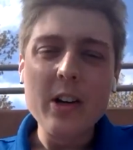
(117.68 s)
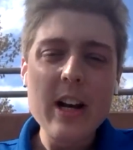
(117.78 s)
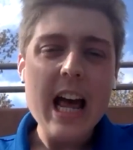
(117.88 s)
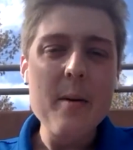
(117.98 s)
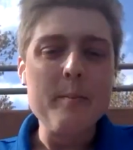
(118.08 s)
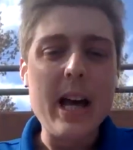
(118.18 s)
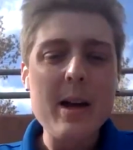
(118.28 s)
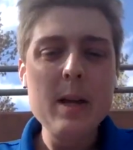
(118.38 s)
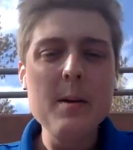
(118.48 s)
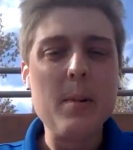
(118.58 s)
wonder that,
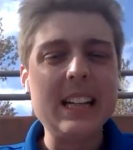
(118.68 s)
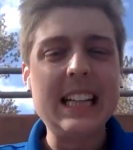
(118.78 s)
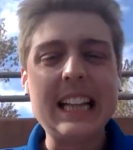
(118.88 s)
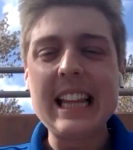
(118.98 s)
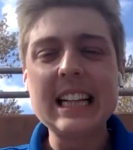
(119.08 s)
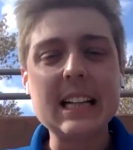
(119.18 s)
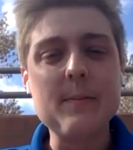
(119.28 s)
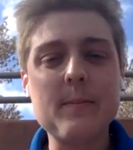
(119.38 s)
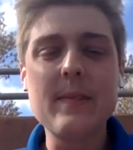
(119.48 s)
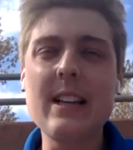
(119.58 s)
maybe. But the thing
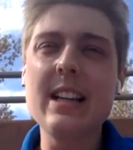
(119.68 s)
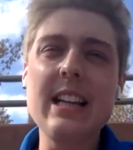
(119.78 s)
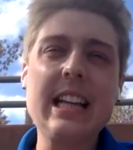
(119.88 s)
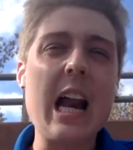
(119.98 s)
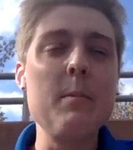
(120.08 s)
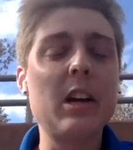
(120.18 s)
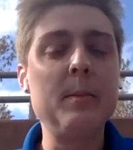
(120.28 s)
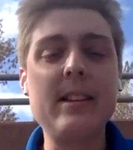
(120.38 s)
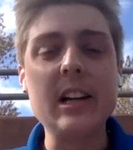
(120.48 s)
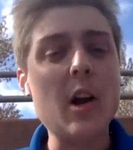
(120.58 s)
that kind of
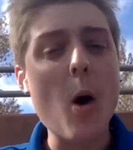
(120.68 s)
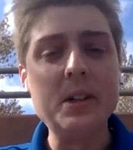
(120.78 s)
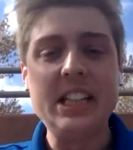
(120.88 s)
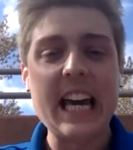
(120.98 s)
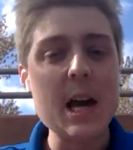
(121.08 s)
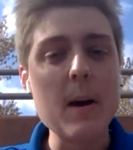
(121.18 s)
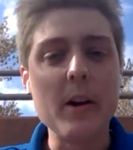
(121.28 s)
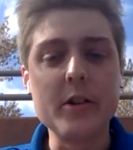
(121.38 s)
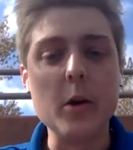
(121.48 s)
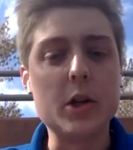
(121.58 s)
makes me think no, was he came
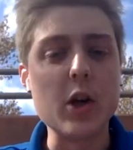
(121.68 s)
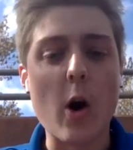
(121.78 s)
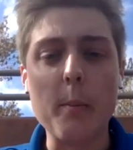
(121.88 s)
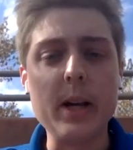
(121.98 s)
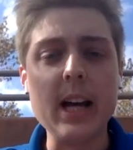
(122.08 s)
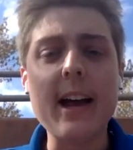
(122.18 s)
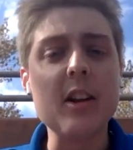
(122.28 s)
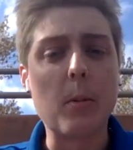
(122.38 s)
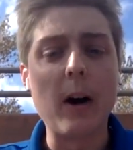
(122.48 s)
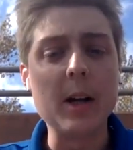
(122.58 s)
out so sharp. He
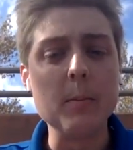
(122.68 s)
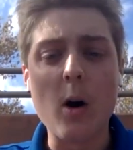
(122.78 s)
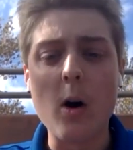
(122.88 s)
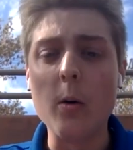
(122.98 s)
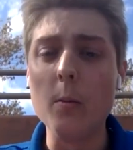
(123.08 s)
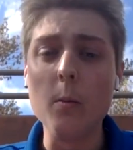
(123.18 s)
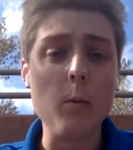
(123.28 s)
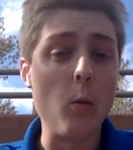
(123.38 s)
had his breaking ball